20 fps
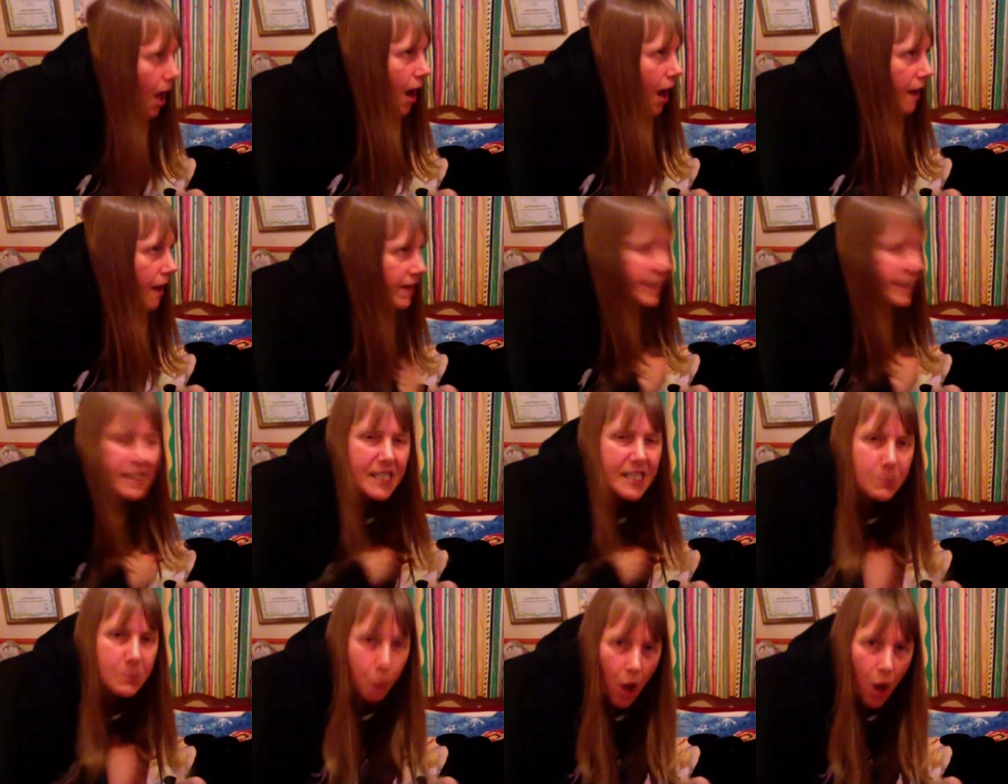And there's
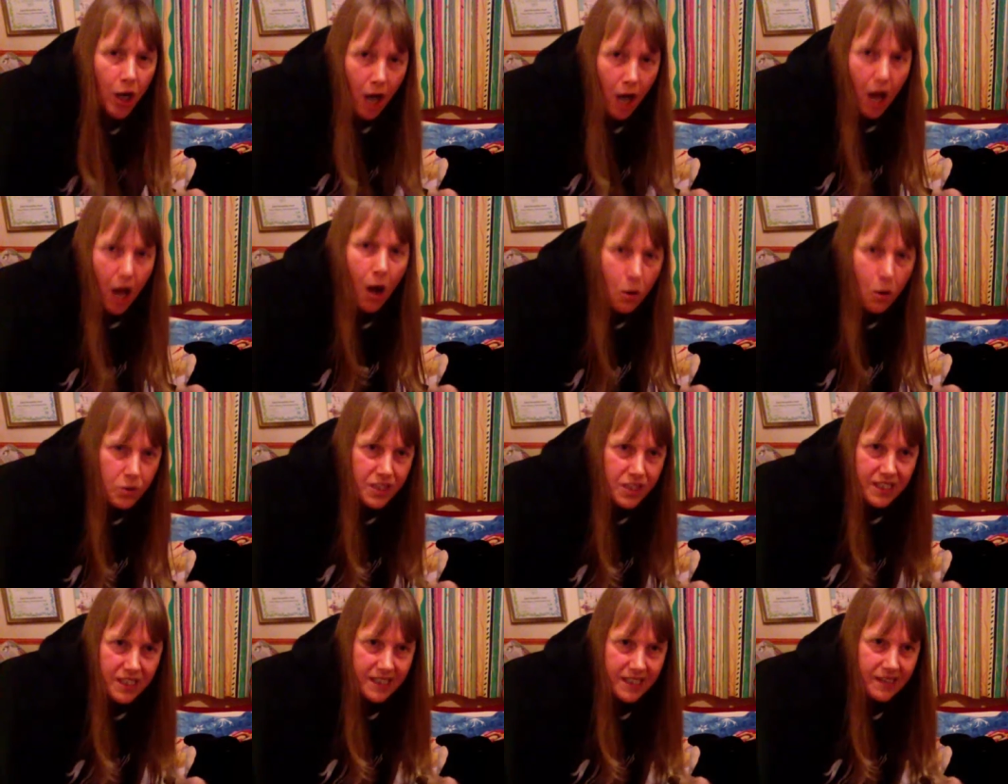this one
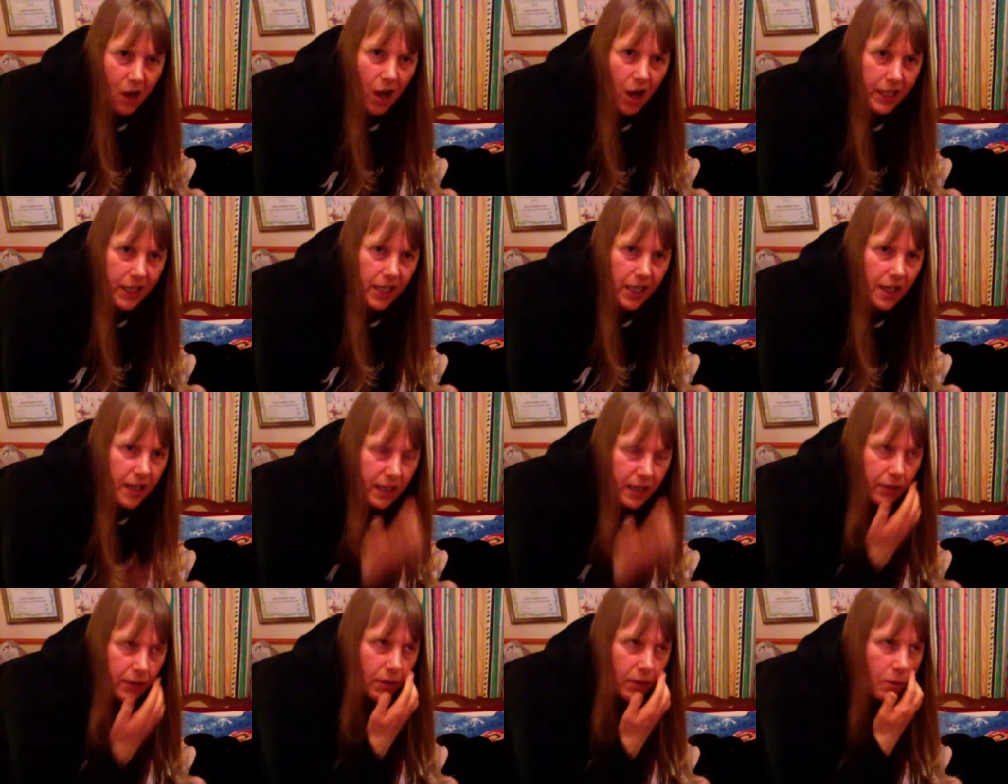older designer
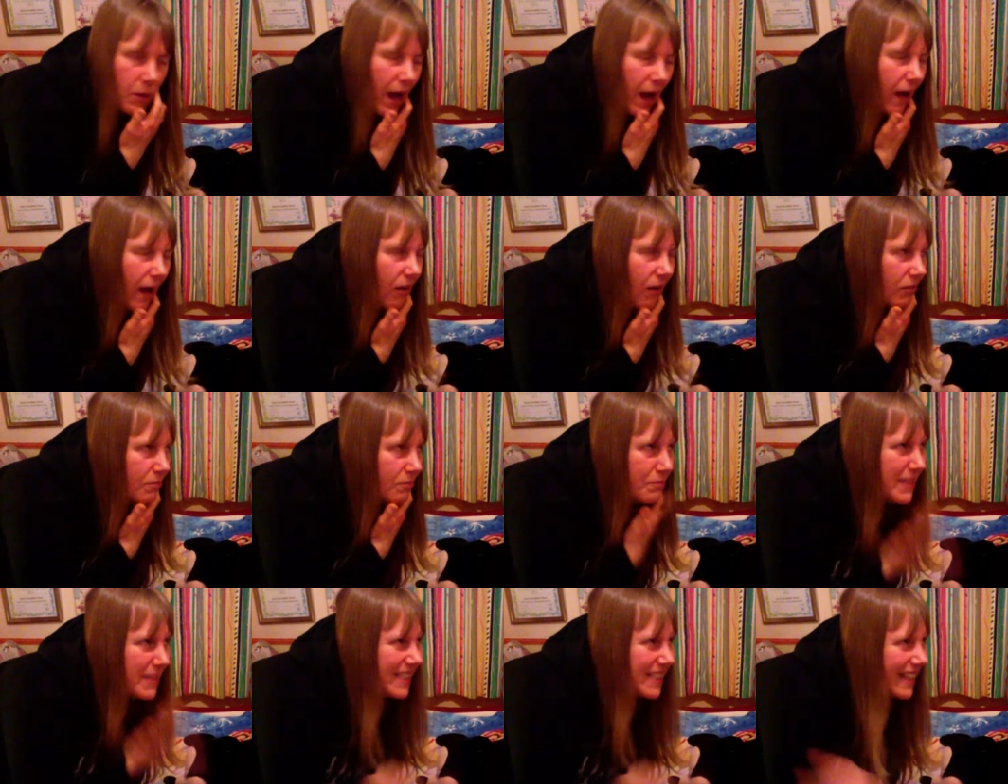who, well,
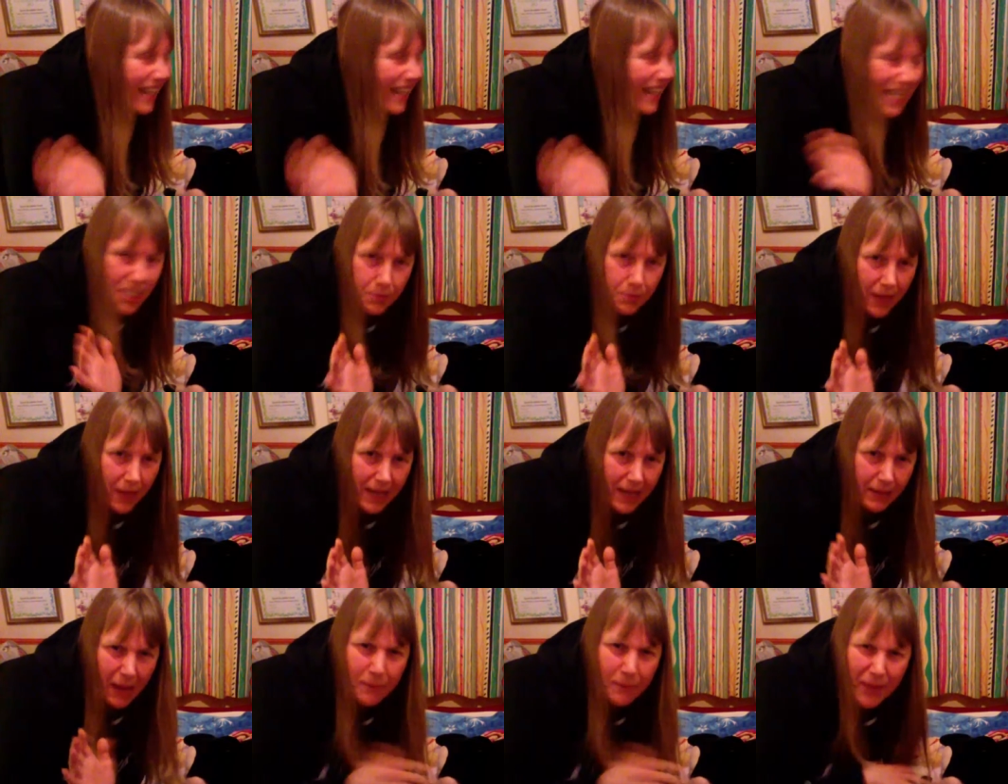middle-aged
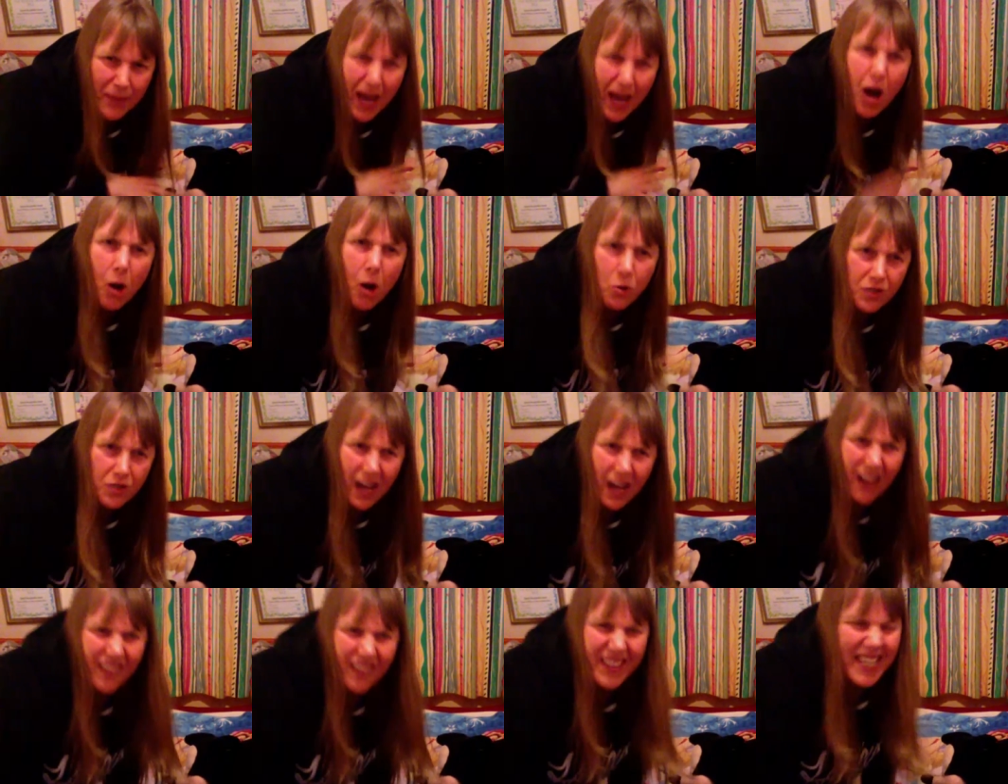maybe, a bit old.
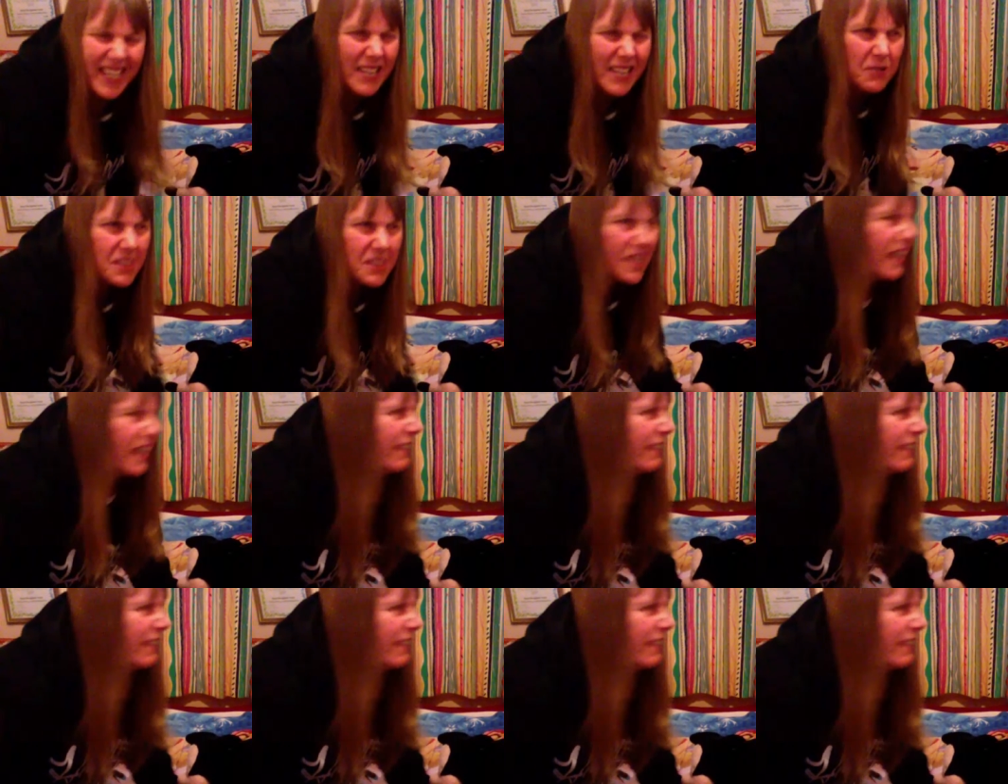I think he was like